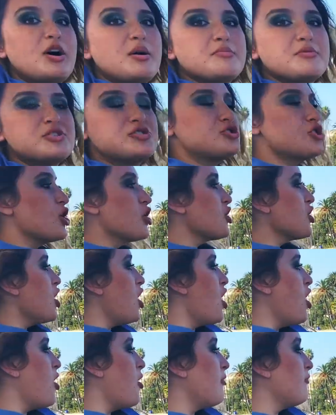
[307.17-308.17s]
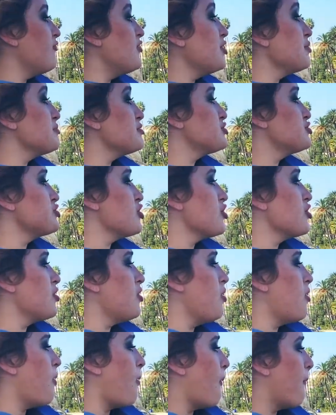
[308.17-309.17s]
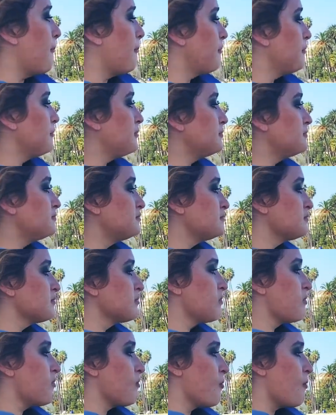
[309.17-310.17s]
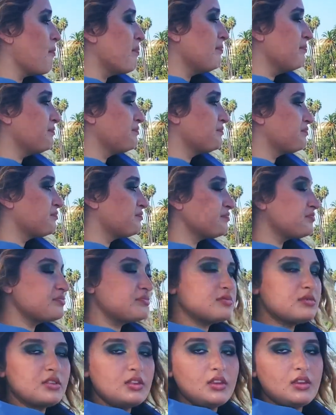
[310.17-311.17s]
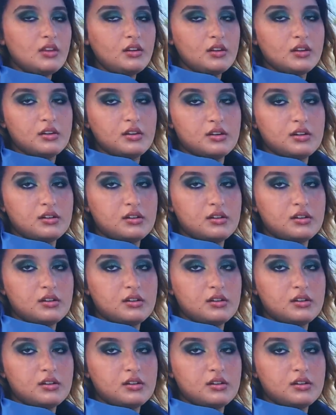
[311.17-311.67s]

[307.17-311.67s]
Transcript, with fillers: this as in running over turtles, or